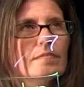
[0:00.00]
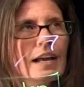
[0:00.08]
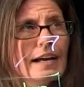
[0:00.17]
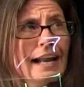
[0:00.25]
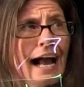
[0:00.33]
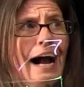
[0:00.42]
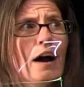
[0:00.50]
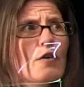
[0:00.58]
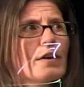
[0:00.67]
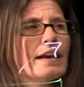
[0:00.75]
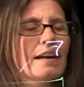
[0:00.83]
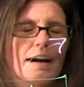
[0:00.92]
and how
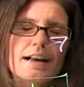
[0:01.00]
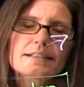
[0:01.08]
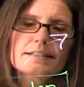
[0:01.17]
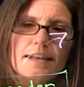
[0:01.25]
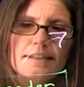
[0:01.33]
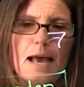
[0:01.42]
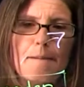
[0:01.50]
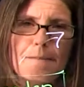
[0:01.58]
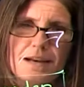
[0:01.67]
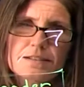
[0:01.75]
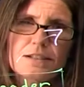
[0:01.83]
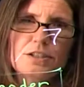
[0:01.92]
can I send that
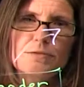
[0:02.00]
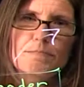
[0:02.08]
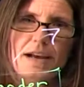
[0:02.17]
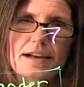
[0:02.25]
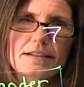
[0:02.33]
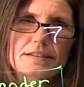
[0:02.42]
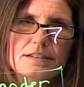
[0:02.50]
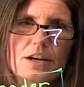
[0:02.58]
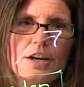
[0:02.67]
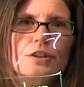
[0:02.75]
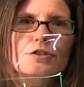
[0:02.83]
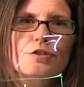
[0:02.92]
message best
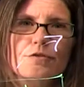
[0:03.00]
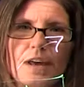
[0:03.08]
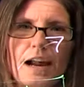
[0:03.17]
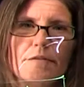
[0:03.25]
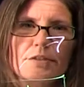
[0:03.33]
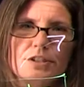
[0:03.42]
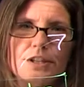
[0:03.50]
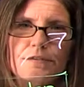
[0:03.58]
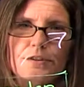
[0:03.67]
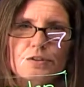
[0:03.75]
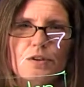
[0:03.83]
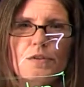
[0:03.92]
to that
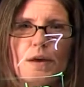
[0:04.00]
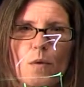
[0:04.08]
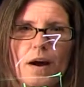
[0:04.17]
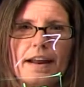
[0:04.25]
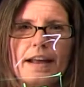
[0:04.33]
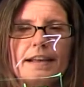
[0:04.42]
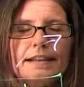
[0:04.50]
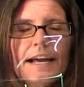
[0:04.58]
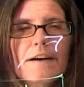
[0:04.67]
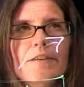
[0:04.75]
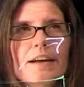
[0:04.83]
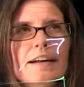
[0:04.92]
receiver. So they
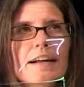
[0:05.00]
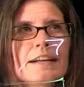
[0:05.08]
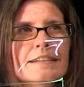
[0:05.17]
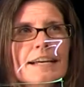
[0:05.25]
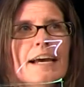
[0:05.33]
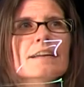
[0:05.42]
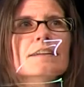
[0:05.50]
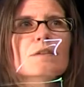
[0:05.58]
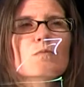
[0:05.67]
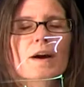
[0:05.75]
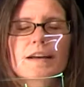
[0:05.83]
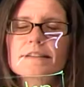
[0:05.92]
have an
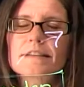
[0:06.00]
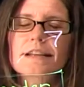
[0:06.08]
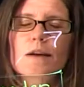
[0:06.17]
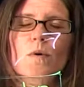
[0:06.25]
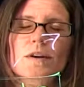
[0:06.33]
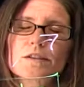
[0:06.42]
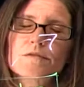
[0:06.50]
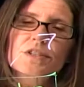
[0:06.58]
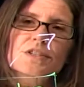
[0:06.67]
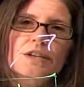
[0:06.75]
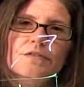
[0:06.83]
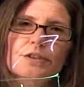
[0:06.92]
intended way that they want the
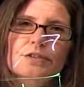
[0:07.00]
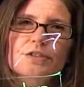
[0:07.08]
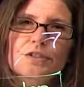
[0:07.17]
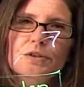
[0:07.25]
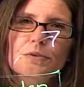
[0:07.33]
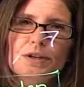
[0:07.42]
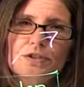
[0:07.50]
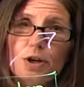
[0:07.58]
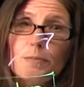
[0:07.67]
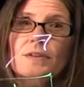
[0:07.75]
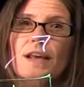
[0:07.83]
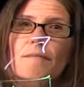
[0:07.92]
receiver to
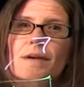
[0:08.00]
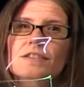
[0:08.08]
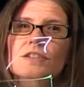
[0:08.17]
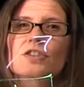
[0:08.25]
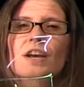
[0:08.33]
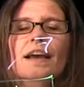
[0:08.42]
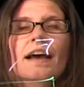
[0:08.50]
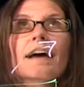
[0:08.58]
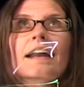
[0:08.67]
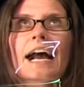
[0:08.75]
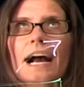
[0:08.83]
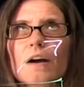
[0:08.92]
interpret that message.
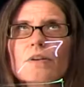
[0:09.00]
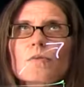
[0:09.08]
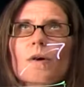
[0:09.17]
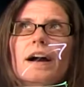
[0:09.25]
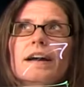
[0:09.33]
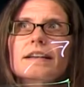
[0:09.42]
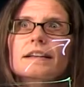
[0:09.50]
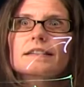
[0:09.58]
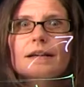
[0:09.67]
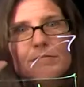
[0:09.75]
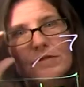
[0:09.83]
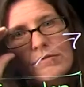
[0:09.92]
And how do I get
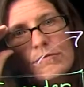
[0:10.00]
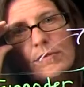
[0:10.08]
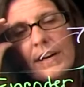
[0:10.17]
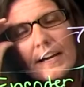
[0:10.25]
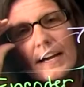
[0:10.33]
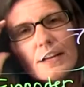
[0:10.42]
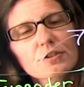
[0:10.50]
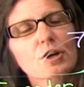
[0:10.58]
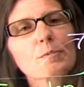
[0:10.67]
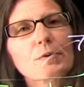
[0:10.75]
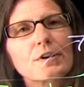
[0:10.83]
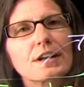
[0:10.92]
them to
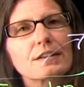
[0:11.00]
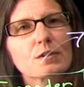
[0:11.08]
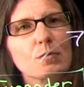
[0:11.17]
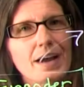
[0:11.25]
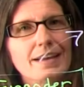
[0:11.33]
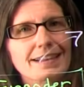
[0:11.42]
interpret it the way